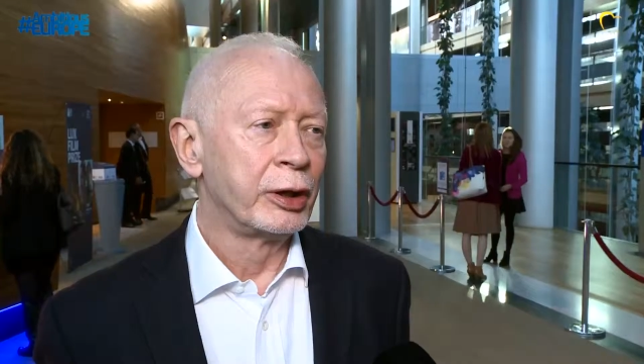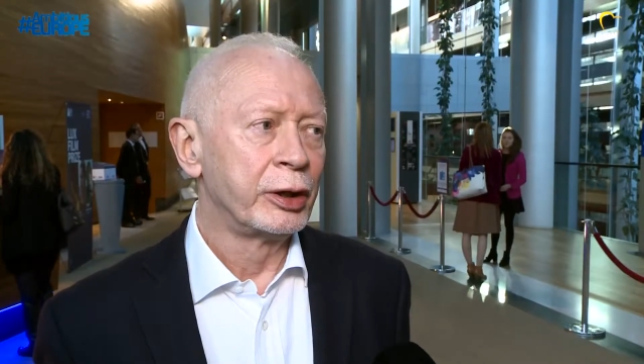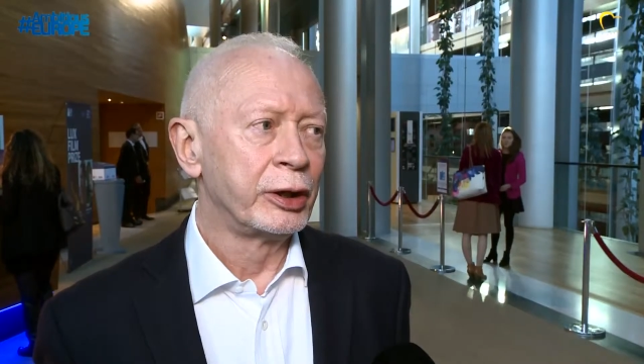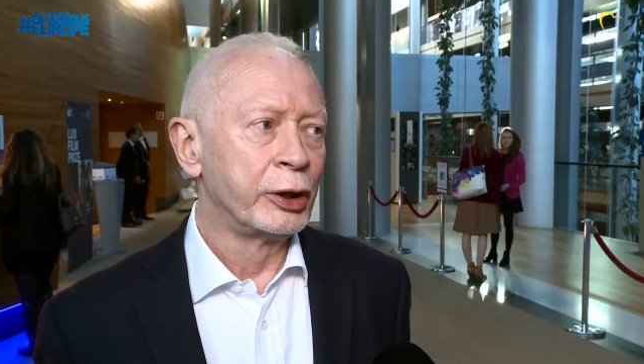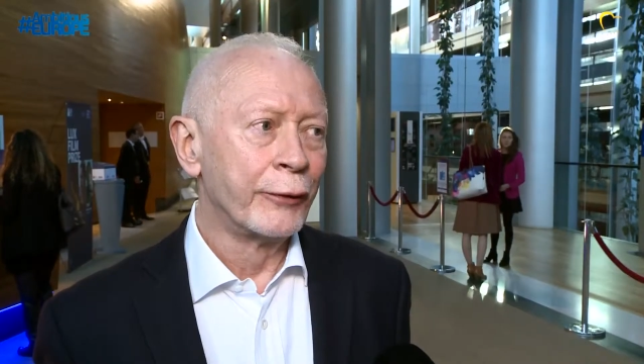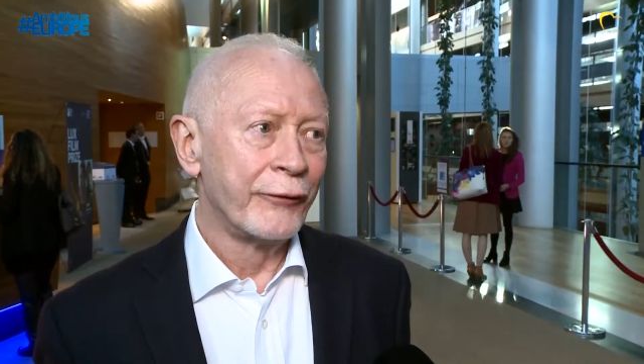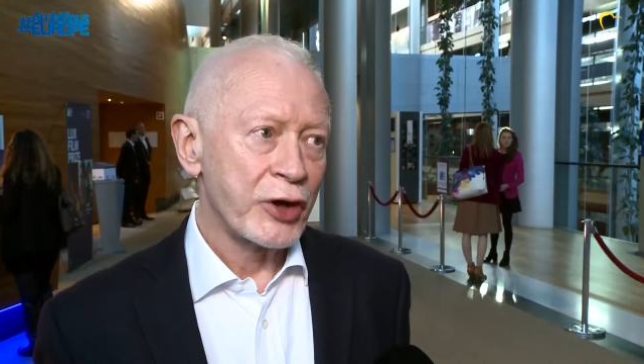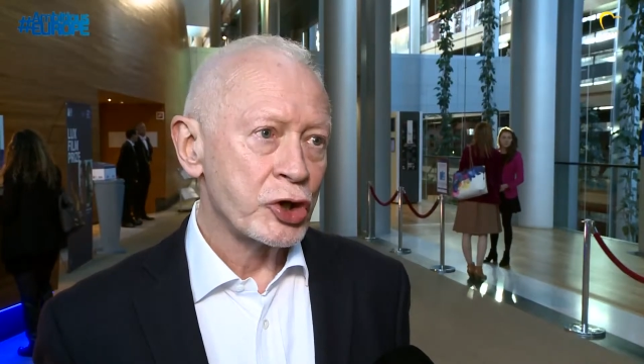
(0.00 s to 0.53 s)

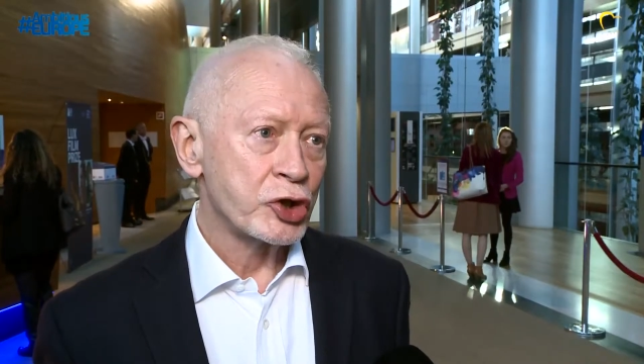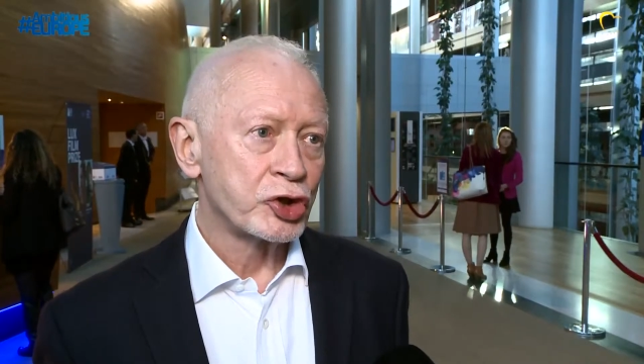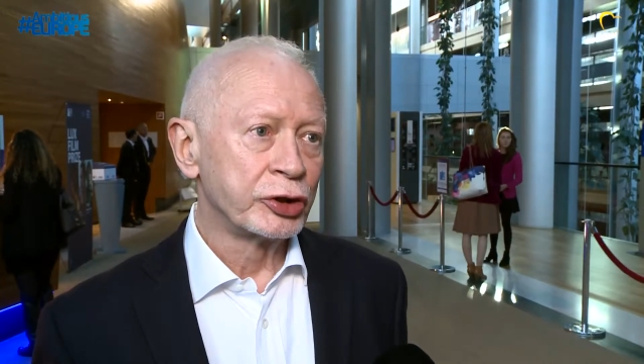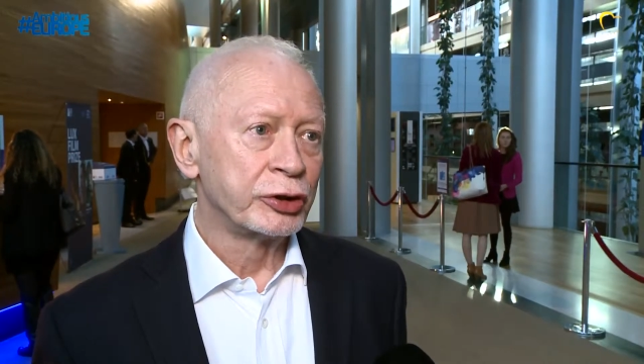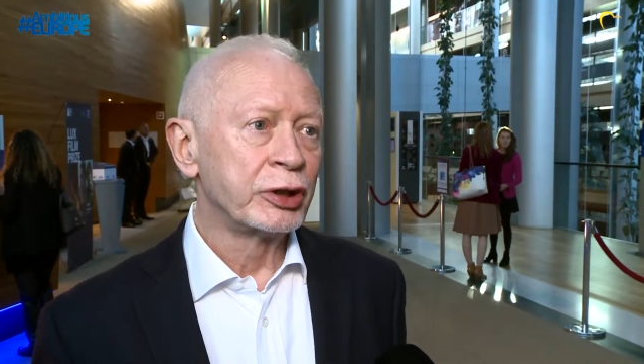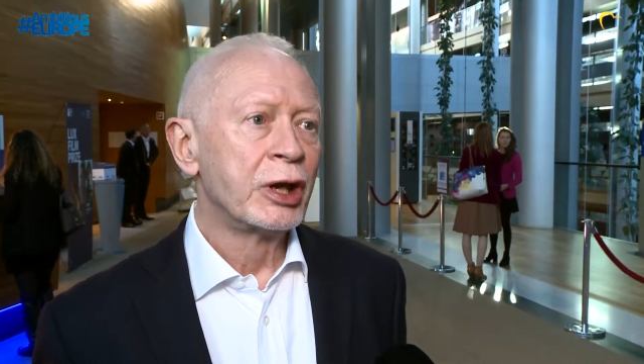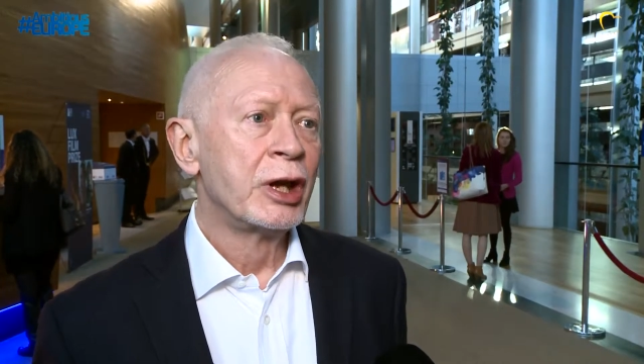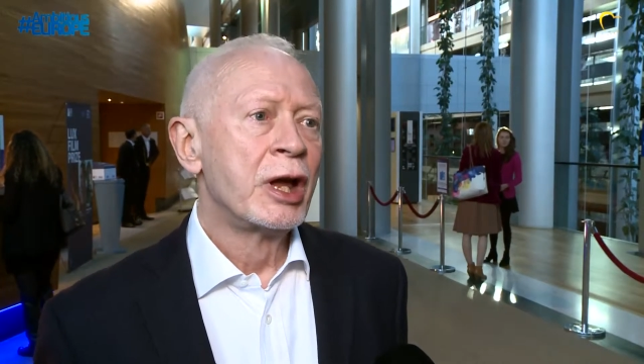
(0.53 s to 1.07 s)

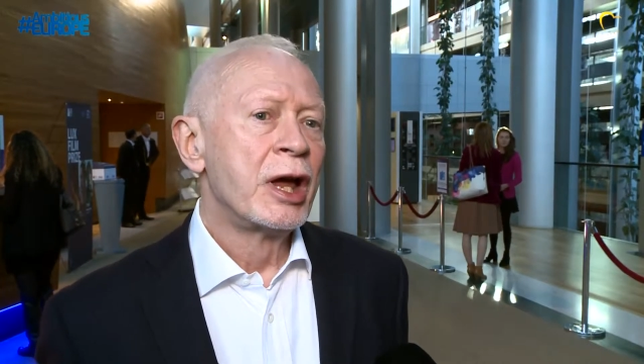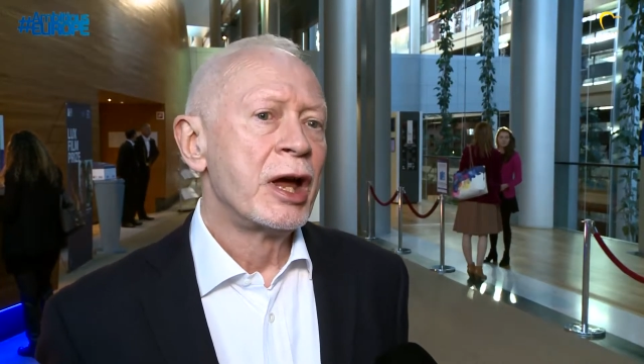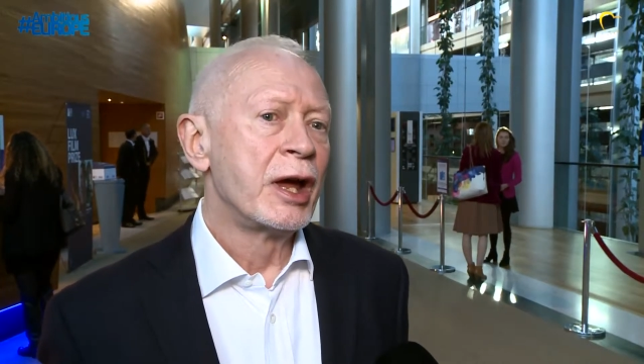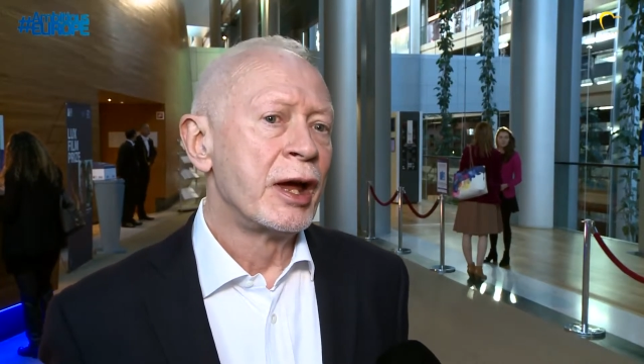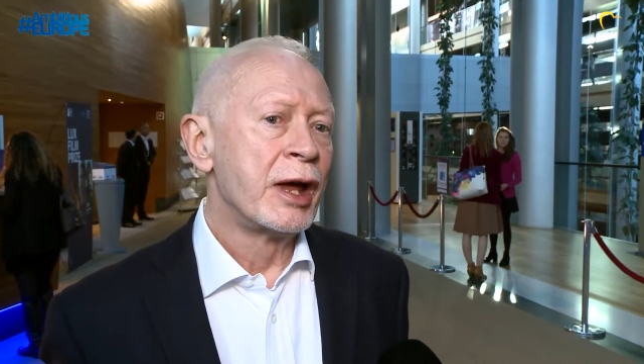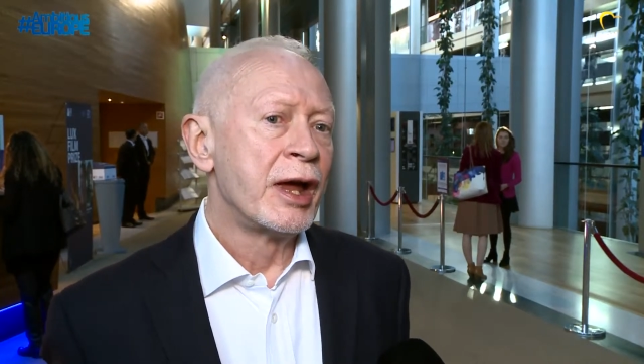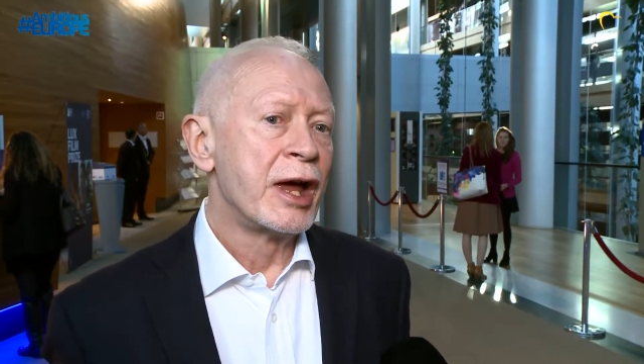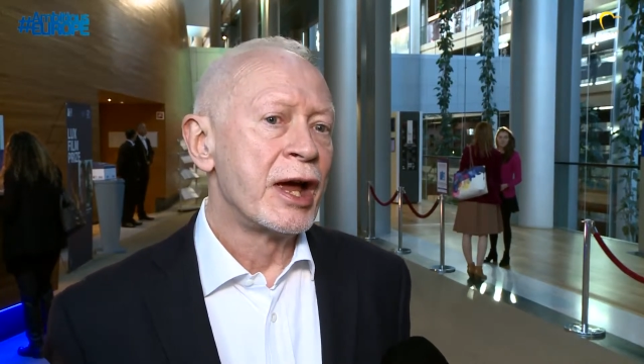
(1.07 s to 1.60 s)
innovation
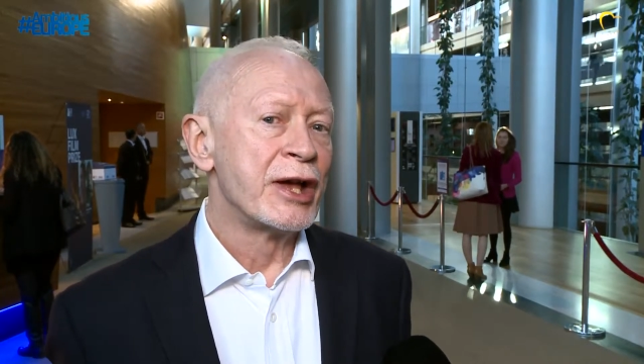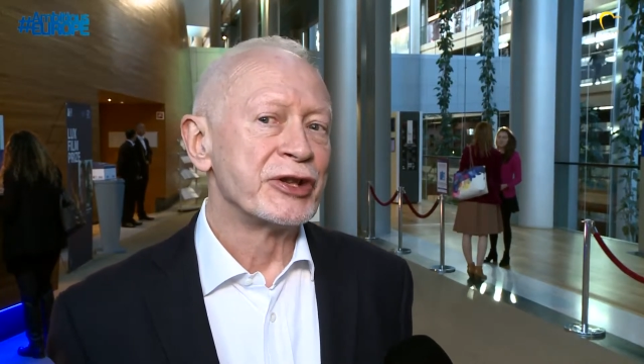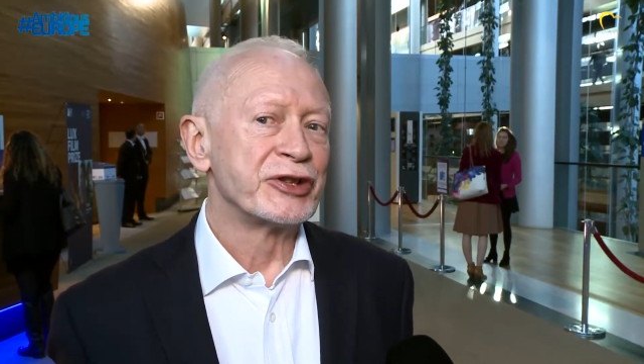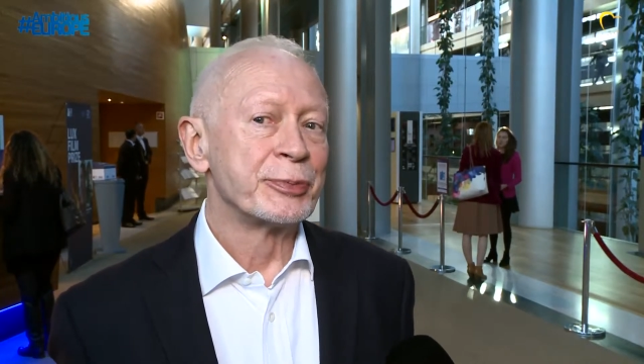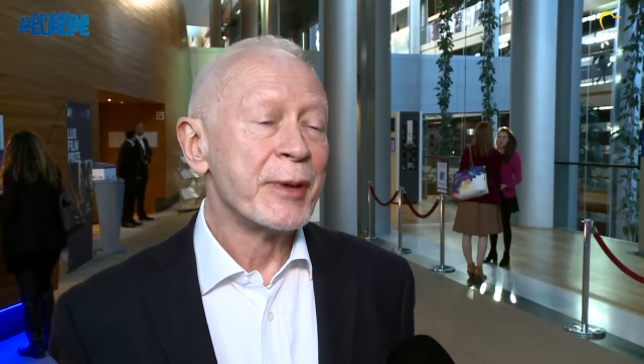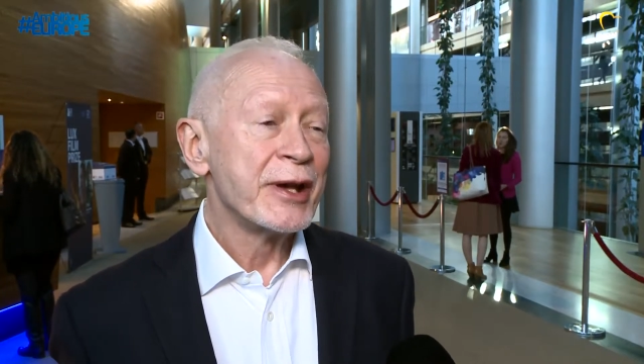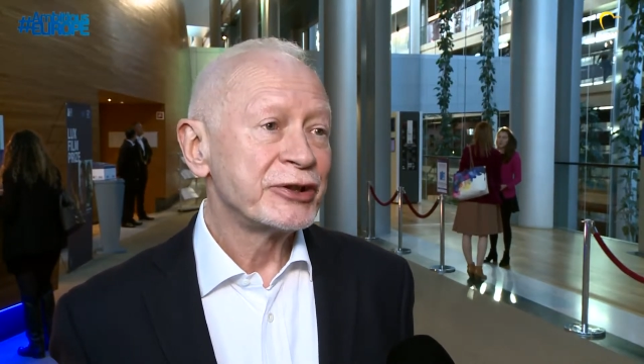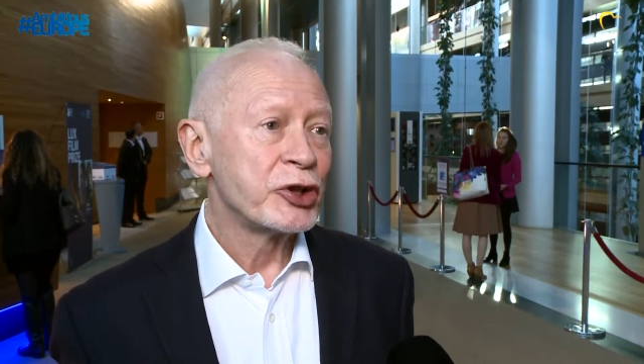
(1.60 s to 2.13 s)

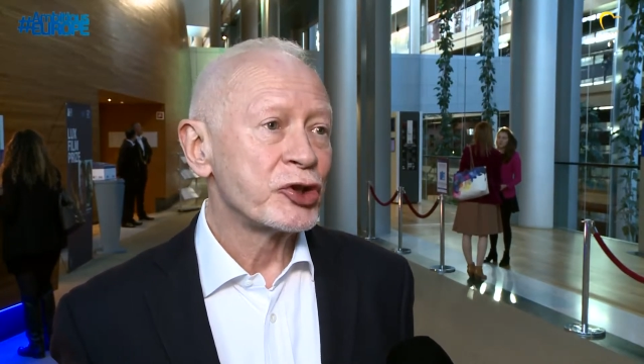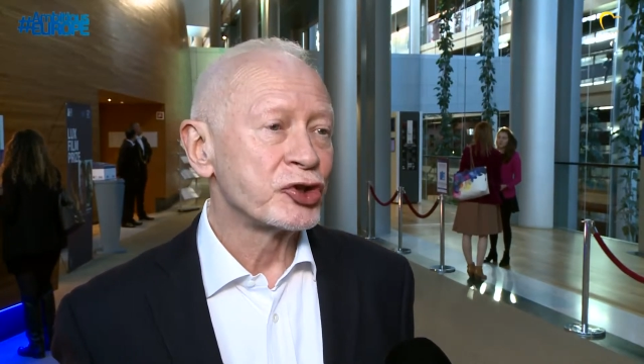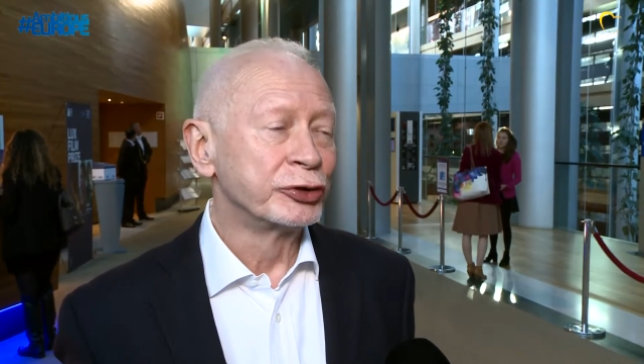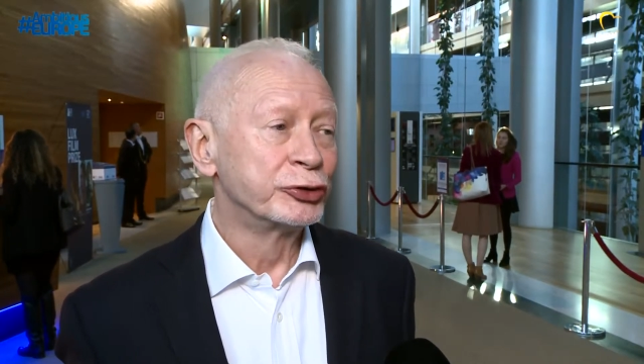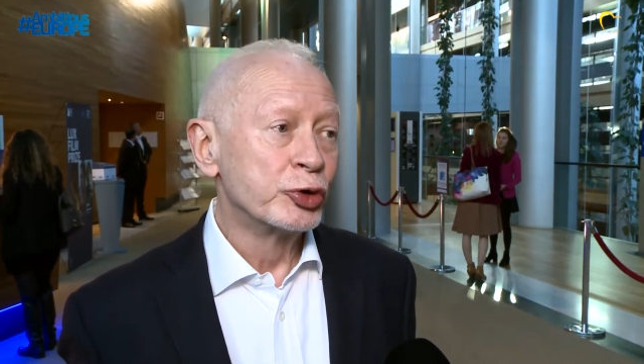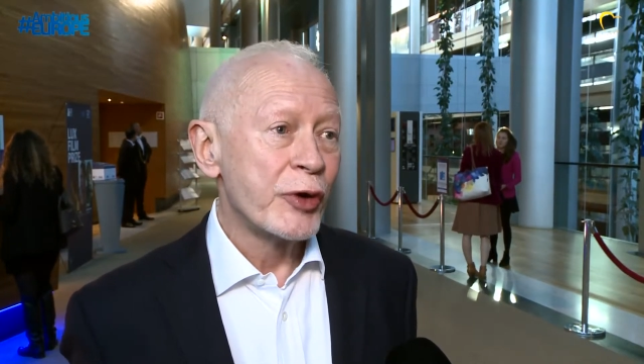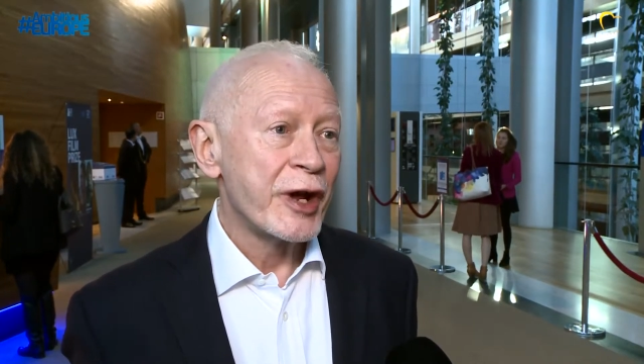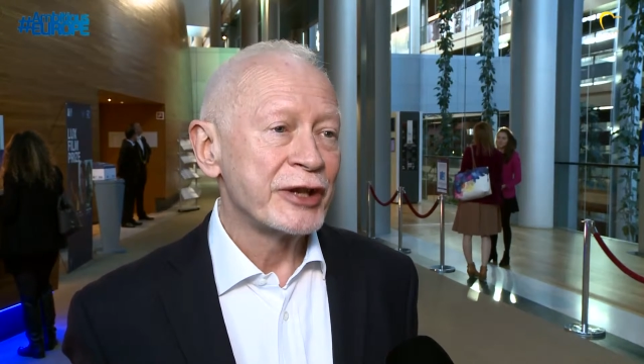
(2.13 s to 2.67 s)
as message
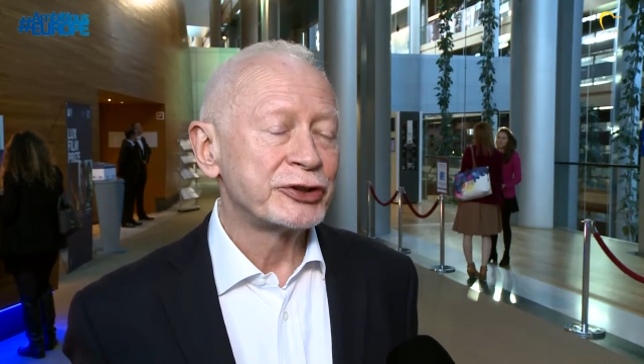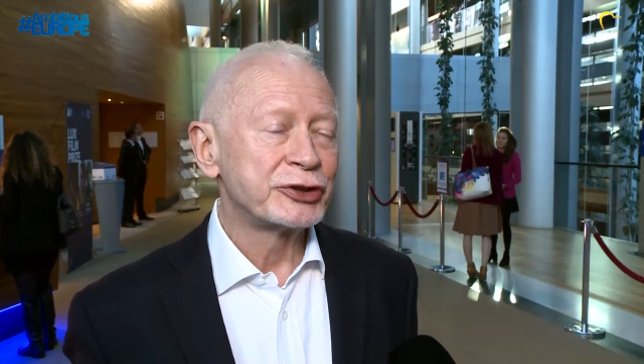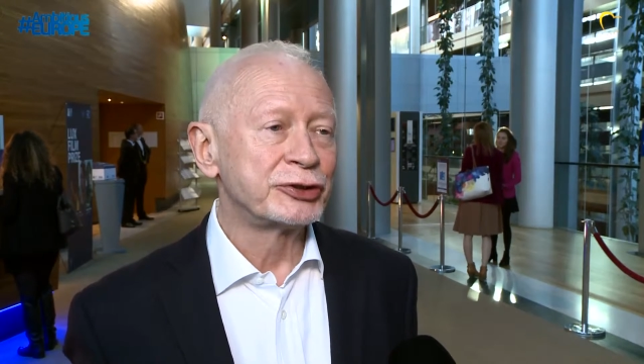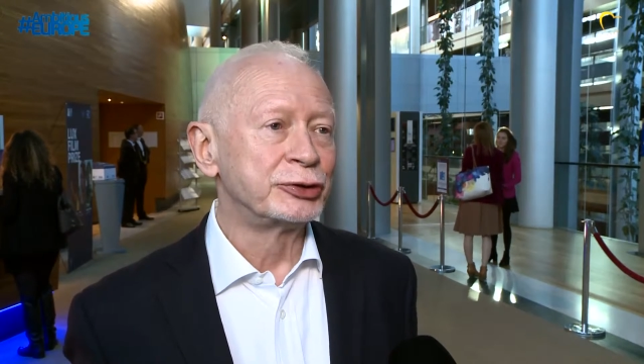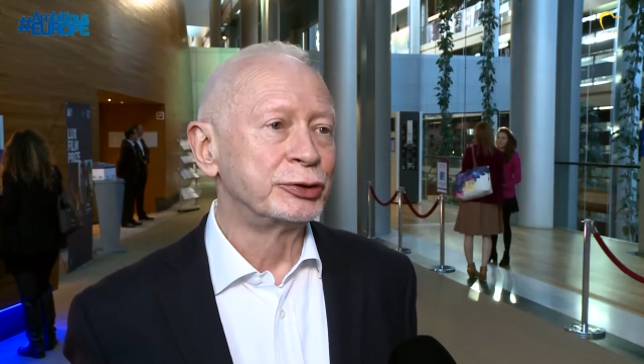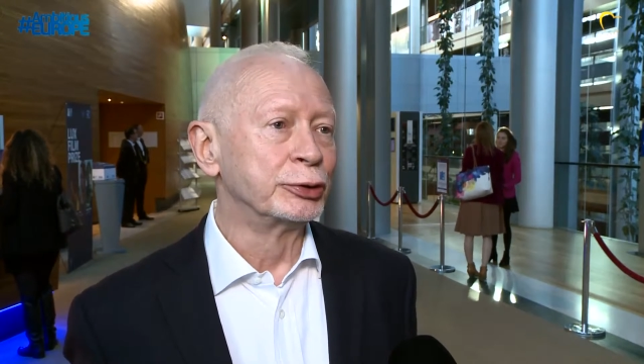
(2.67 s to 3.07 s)
addressed